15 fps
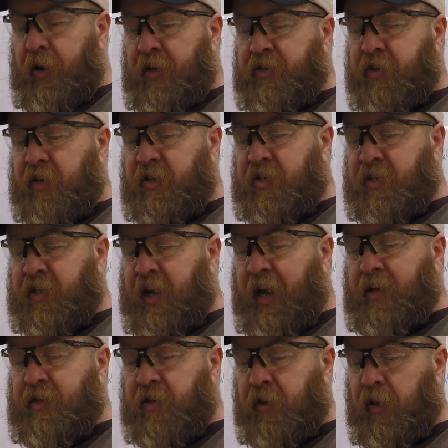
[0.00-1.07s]
it's going to
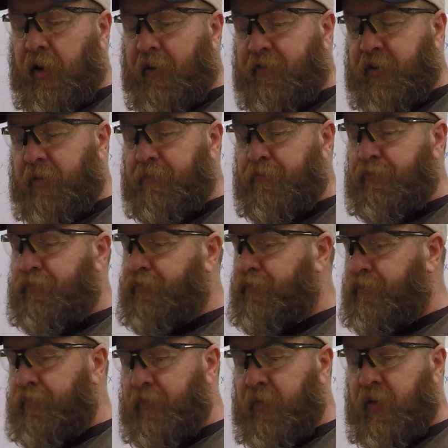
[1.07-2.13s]
skate to the left.
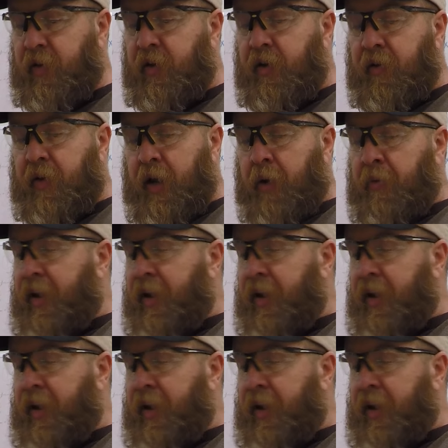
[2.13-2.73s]
And we